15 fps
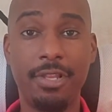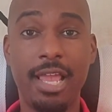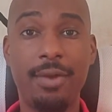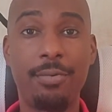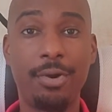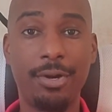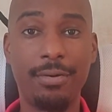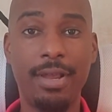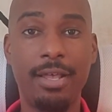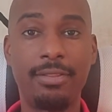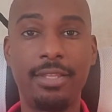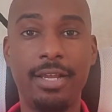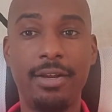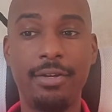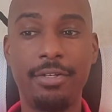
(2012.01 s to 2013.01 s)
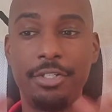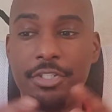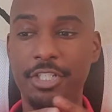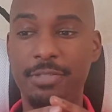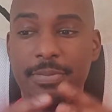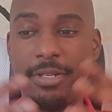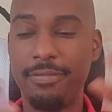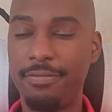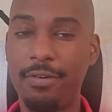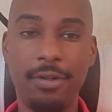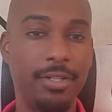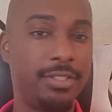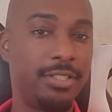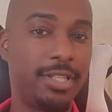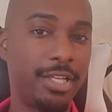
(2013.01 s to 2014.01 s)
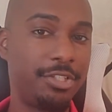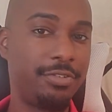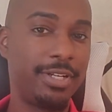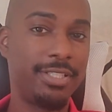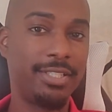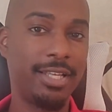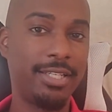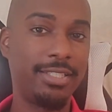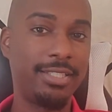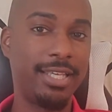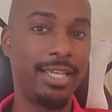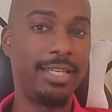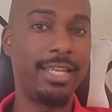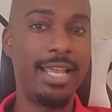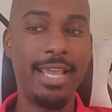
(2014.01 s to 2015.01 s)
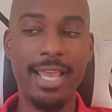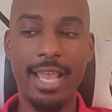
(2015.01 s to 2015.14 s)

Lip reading: light worker out there could just be to fall into that trance-like state